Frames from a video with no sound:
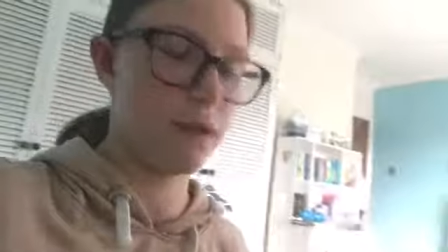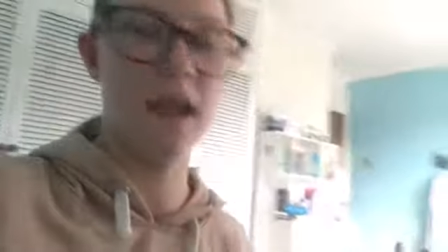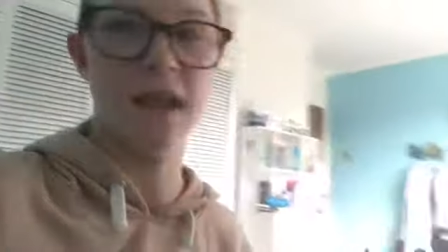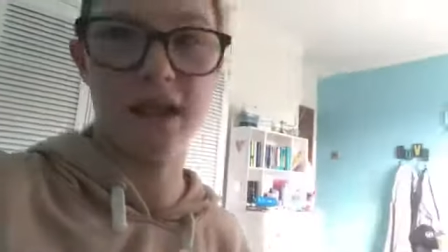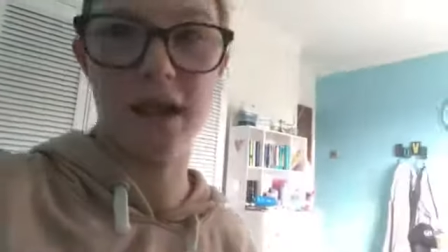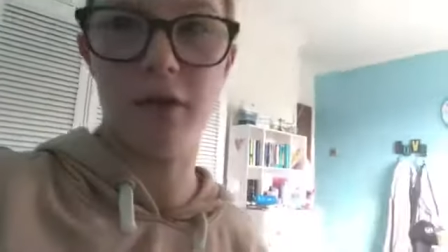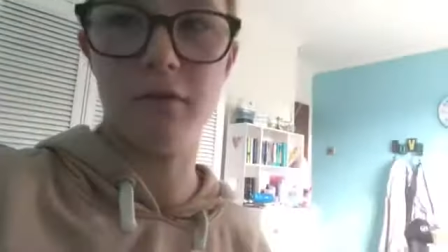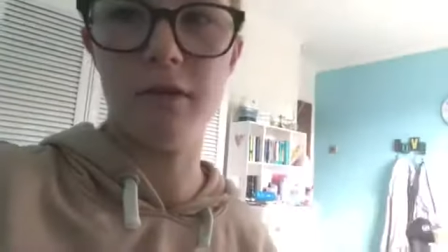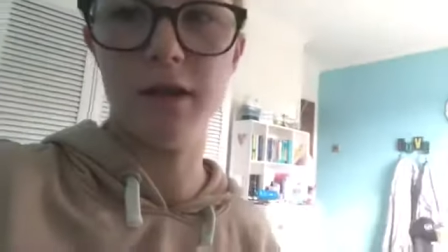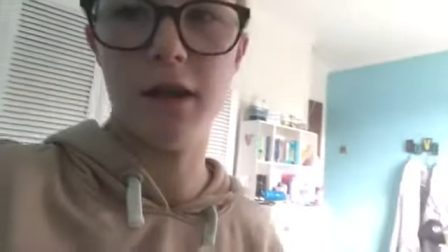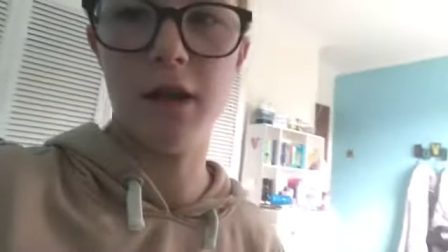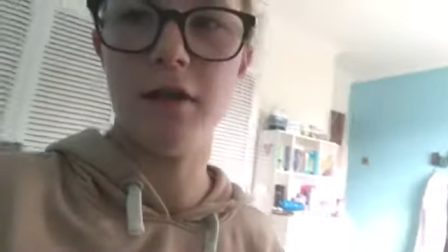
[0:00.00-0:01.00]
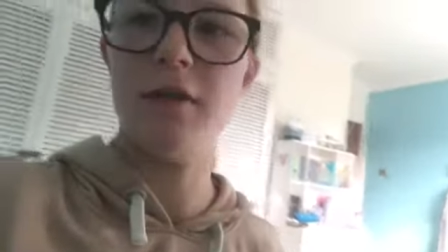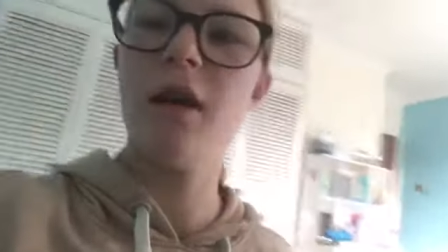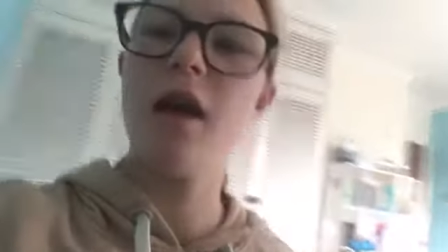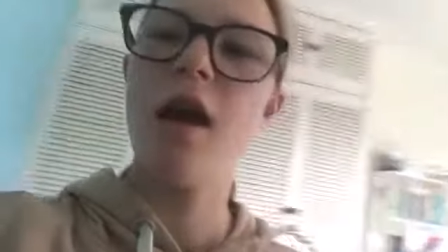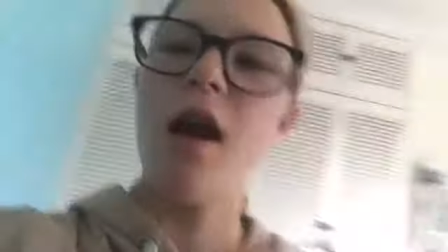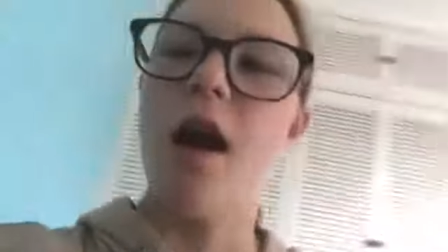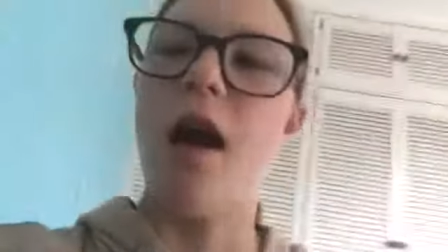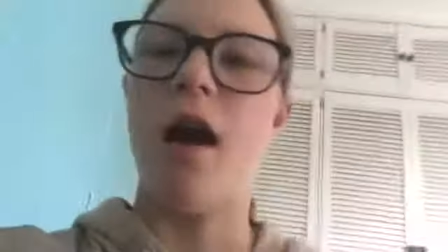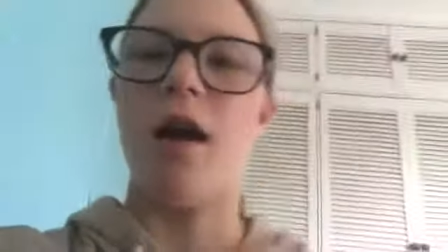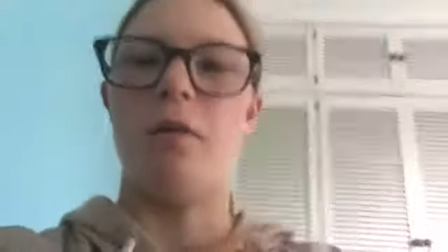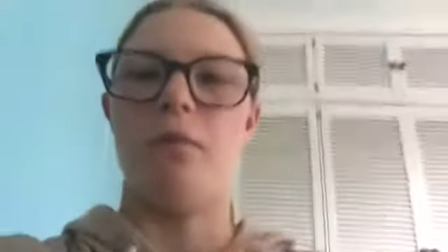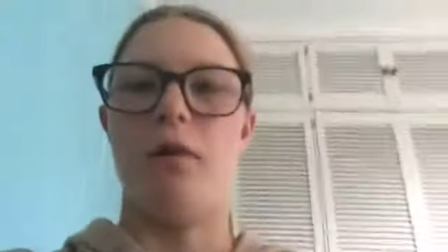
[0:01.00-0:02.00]
in the afternoon.
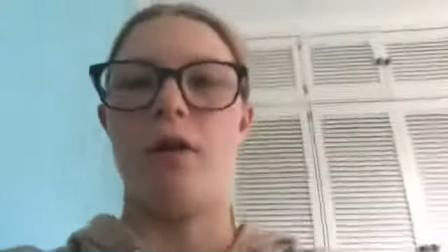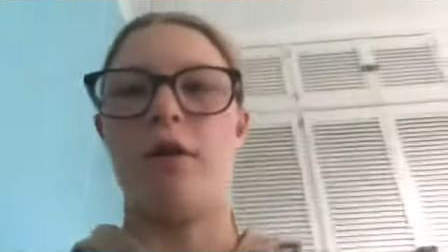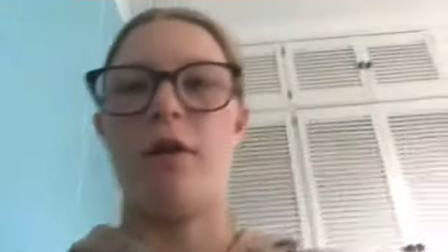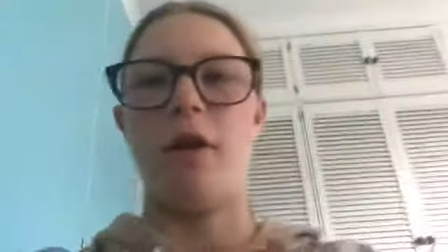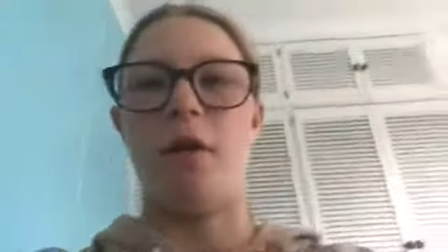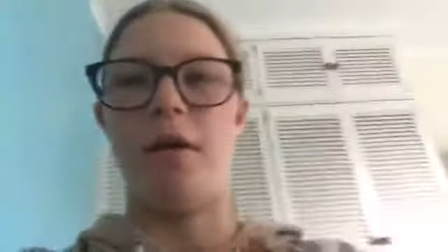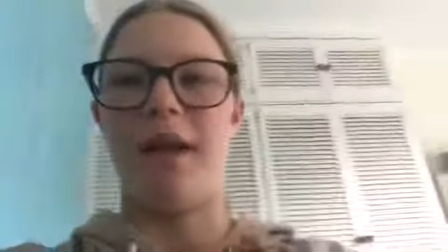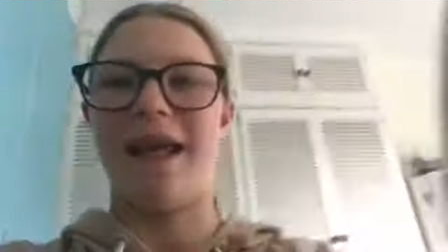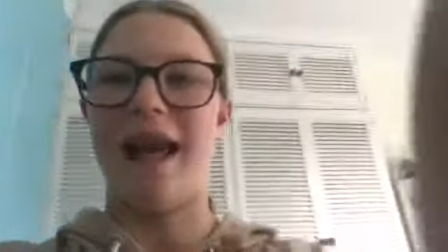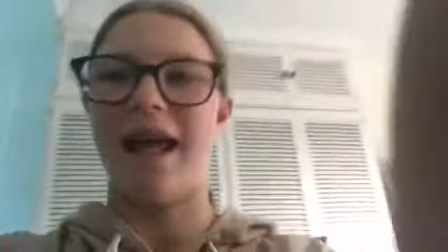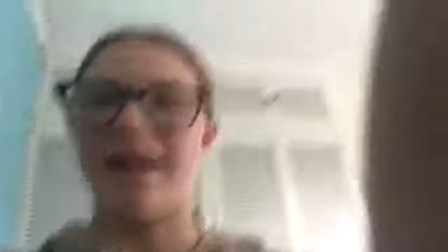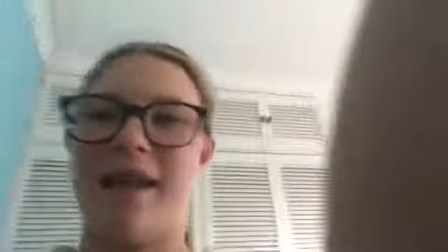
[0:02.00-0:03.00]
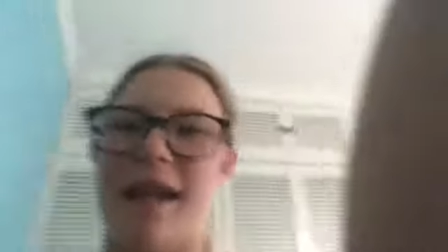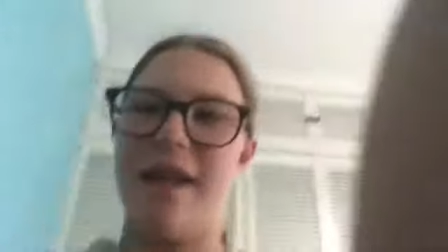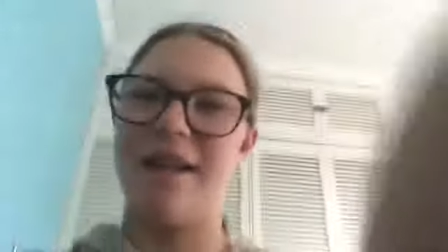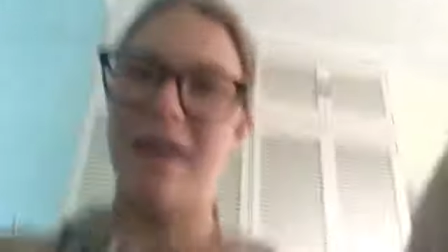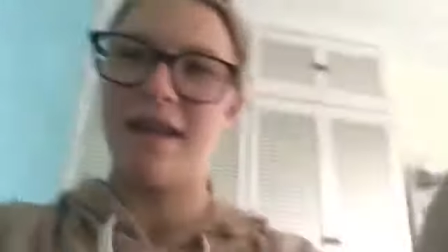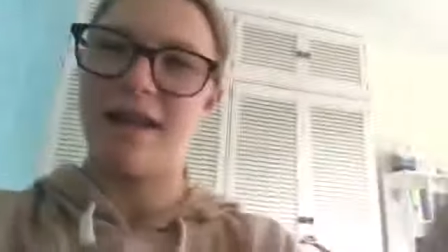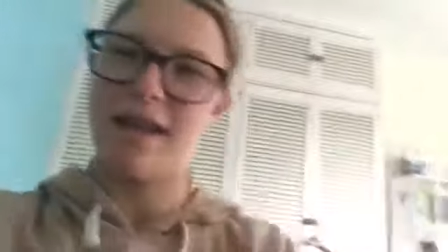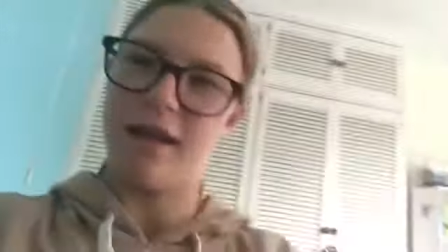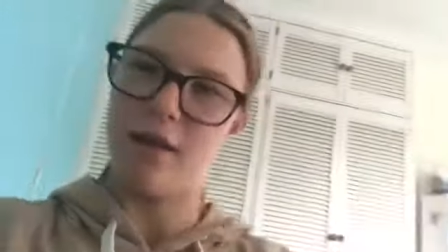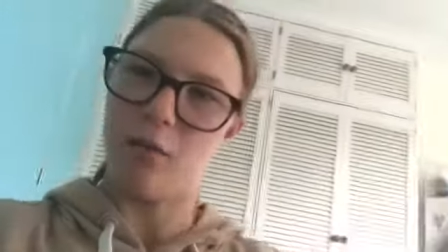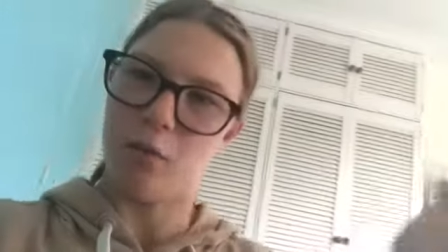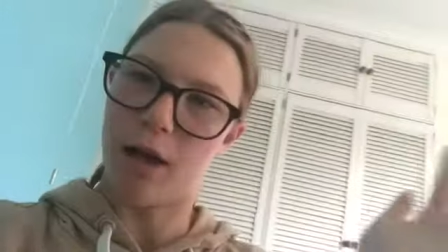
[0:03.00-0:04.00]
Um, so yeah, that is
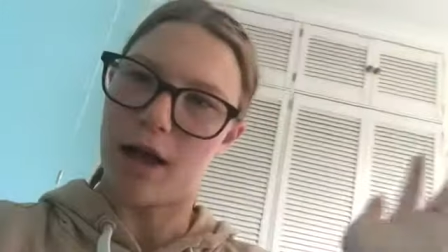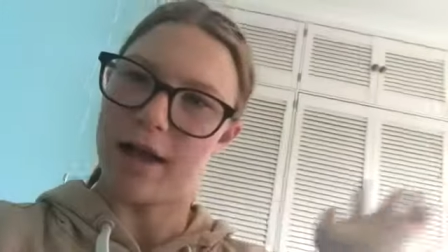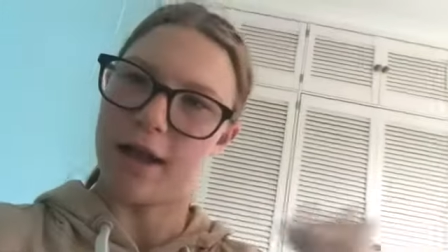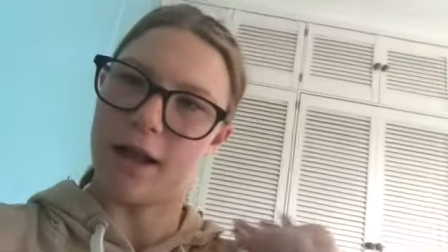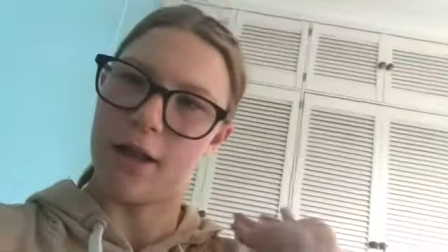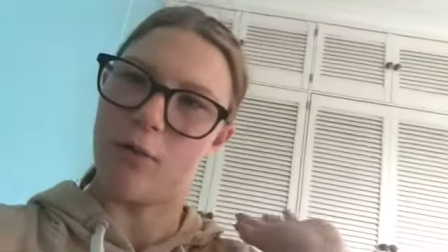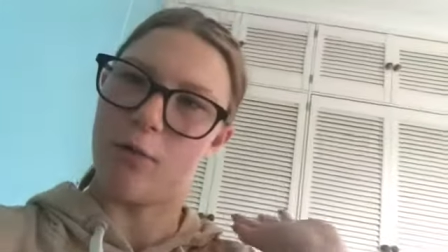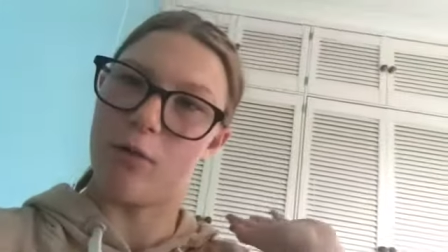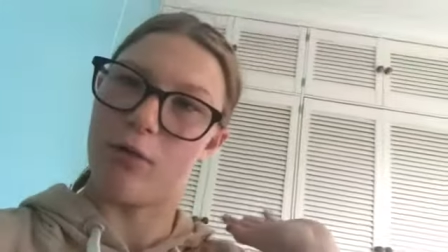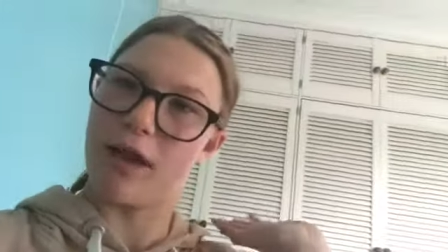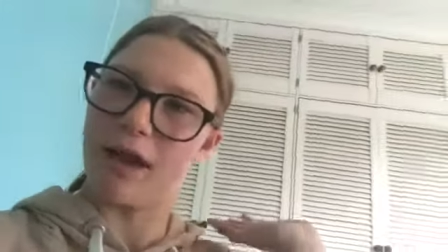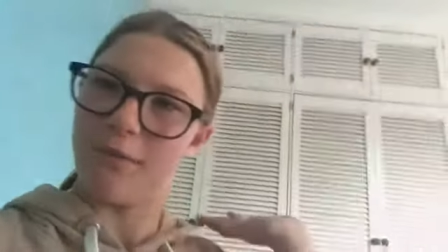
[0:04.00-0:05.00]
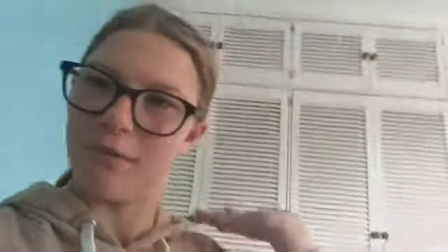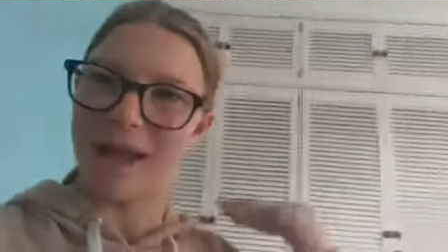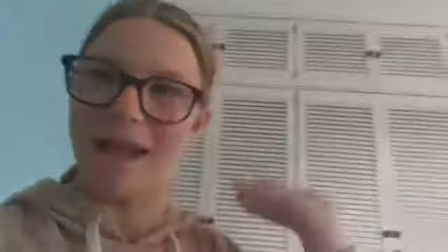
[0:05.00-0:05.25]
when you will see me.